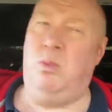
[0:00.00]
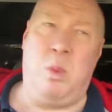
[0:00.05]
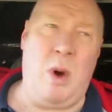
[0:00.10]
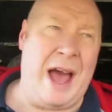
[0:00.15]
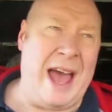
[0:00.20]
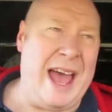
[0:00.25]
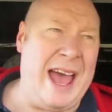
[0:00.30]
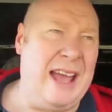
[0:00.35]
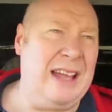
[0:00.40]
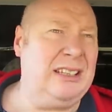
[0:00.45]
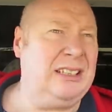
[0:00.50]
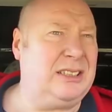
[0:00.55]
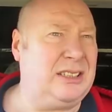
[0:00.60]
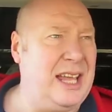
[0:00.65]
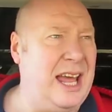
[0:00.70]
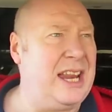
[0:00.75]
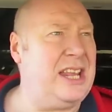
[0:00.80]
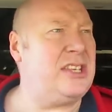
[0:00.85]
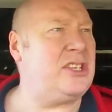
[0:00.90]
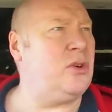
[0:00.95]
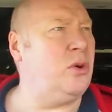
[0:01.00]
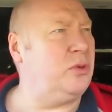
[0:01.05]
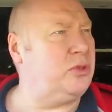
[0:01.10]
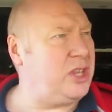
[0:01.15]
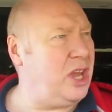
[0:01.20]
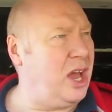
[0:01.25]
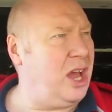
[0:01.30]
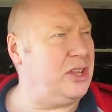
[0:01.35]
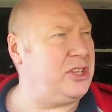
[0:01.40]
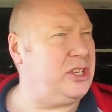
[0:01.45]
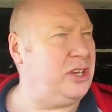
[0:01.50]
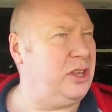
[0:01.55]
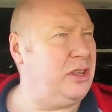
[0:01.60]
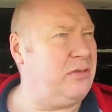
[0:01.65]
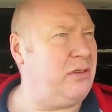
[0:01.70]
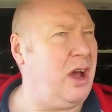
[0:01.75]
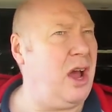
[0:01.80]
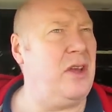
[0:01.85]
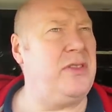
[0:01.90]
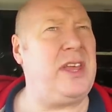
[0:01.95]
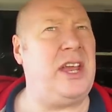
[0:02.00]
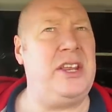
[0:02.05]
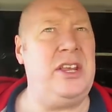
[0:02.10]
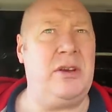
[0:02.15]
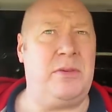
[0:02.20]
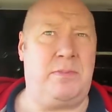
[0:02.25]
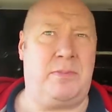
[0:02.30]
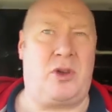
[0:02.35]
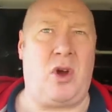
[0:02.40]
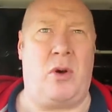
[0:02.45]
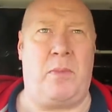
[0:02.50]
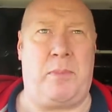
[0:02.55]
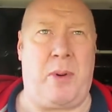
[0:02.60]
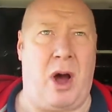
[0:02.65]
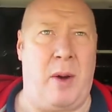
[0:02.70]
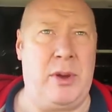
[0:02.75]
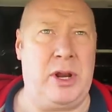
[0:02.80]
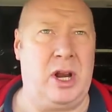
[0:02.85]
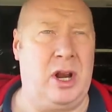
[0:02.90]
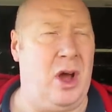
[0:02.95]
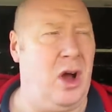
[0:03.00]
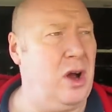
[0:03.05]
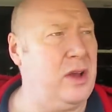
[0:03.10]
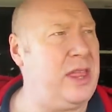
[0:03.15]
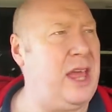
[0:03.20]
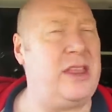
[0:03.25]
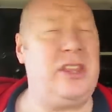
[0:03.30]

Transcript: wet, then it's all dirty on the road, then you go bombing along,